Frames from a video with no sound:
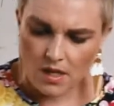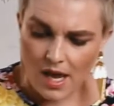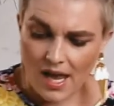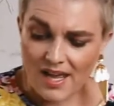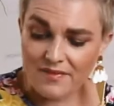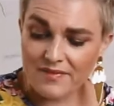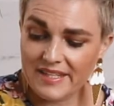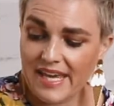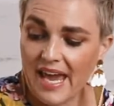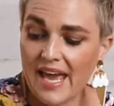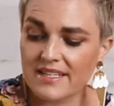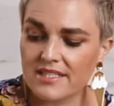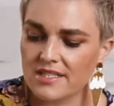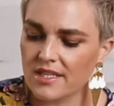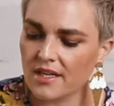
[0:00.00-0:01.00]
I have
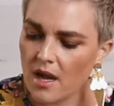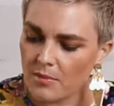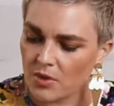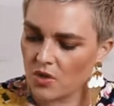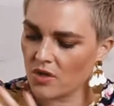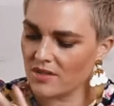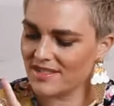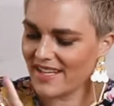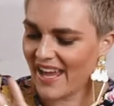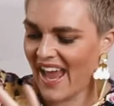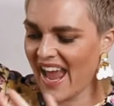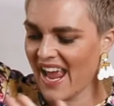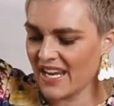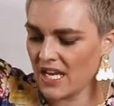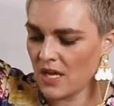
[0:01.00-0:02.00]
yet to come across
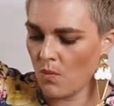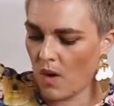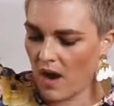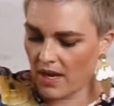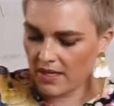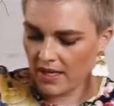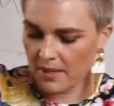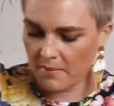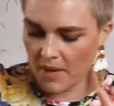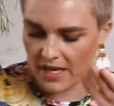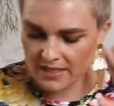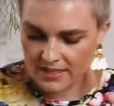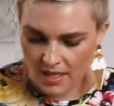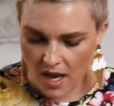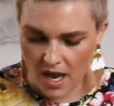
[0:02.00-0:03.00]
anyone in my
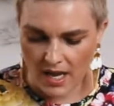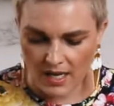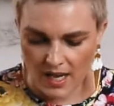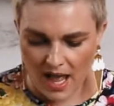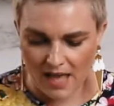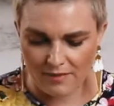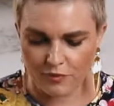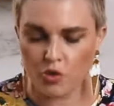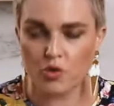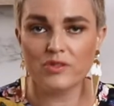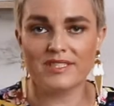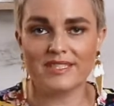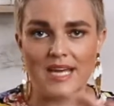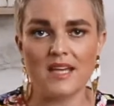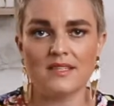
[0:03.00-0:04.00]
entire life who
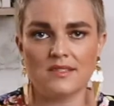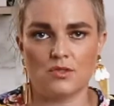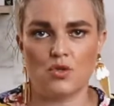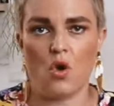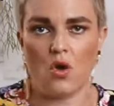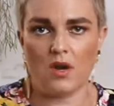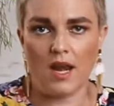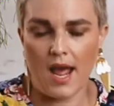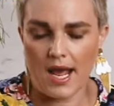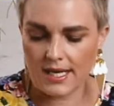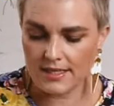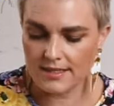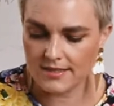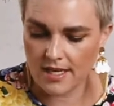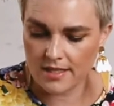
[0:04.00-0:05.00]
does not like
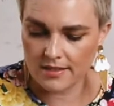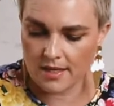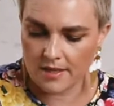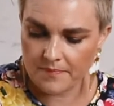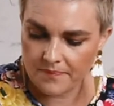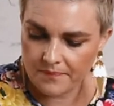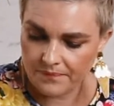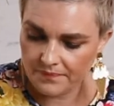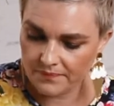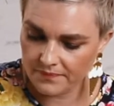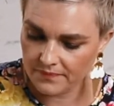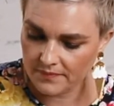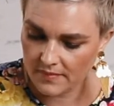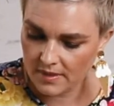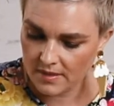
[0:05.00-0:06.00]
lasagna.
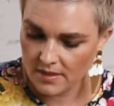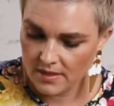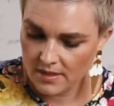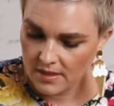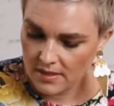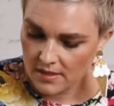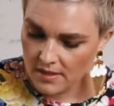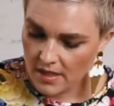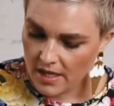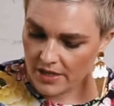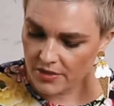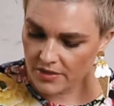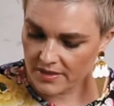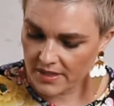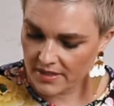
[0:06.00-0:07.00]
I
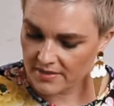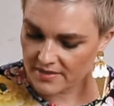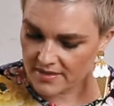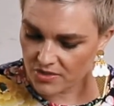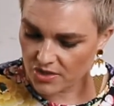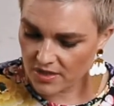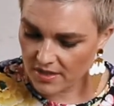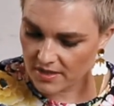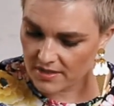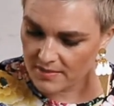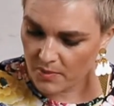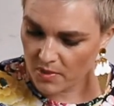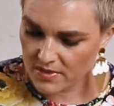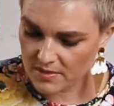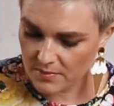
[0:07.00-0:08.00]
don't think such a thing is
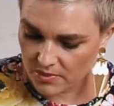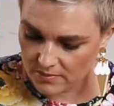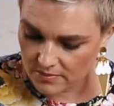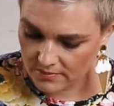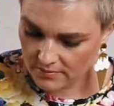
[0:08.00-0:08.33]
possible.